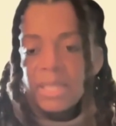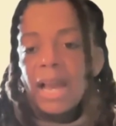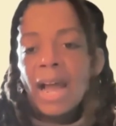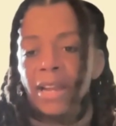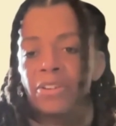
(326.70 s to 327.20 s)

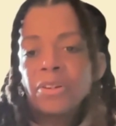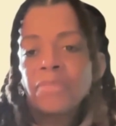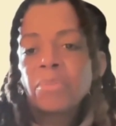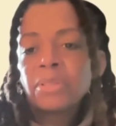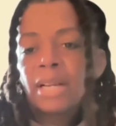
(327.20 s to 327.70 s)
the higher your
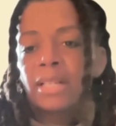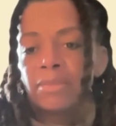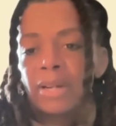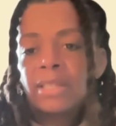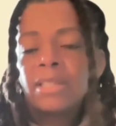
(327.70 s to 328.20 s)
infant
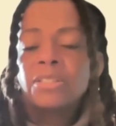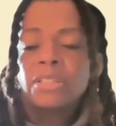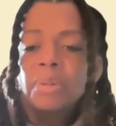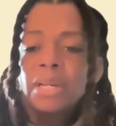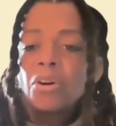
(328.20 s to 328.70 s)
mortality rate.
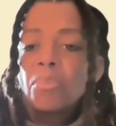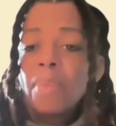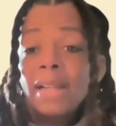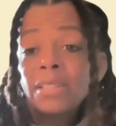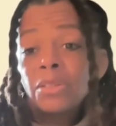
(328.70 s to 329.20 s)
So then we could go
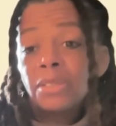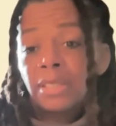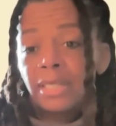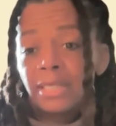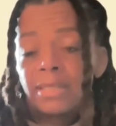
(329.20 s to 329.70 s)
back to those
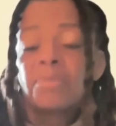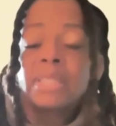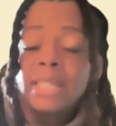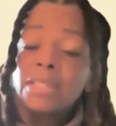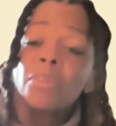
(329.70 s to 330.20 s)
cities, and
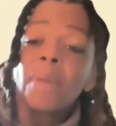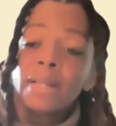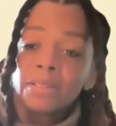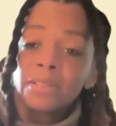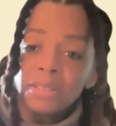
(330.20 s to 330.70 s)
we did go
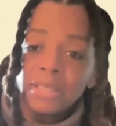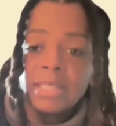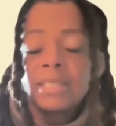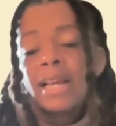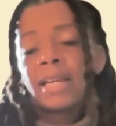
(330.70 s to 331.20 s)
back to those
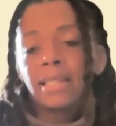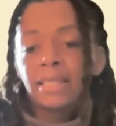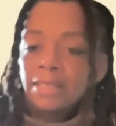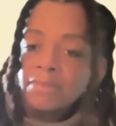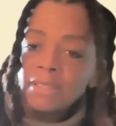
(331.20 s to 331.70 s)
cities like
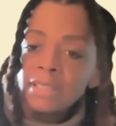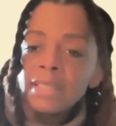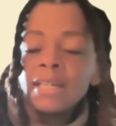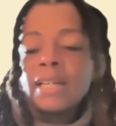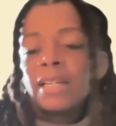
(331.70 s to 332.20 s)

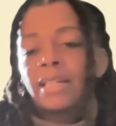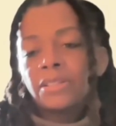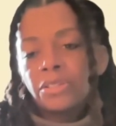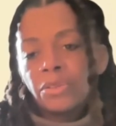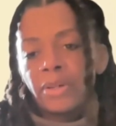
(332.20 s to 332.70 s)
Cleveland, like
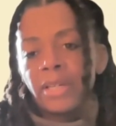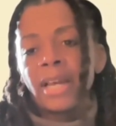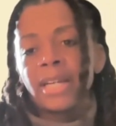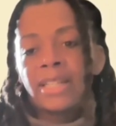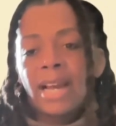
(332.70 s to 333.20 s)
Detroit,
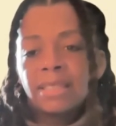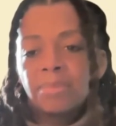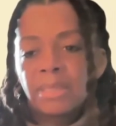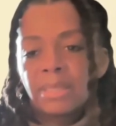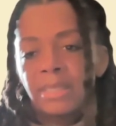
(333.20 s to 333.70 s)
like
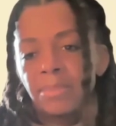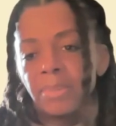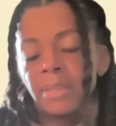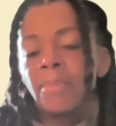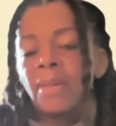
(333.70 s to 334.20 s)
Jackson,
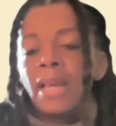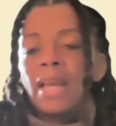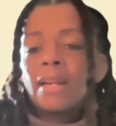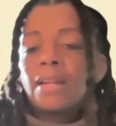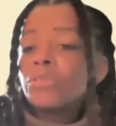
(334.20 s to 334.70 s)
Mississippi,
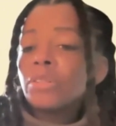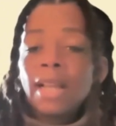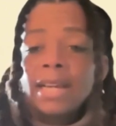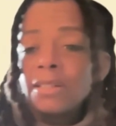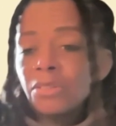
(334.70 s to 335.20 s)
and
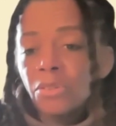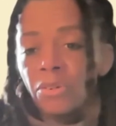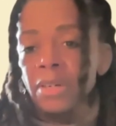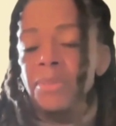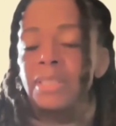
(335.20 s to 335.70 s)
like New
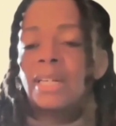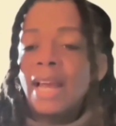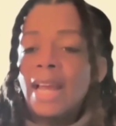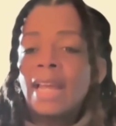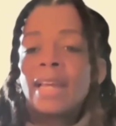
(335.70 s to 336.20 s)
York. And we said,
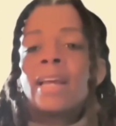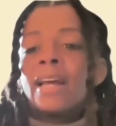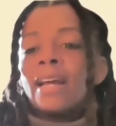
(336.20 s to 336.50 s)
hey,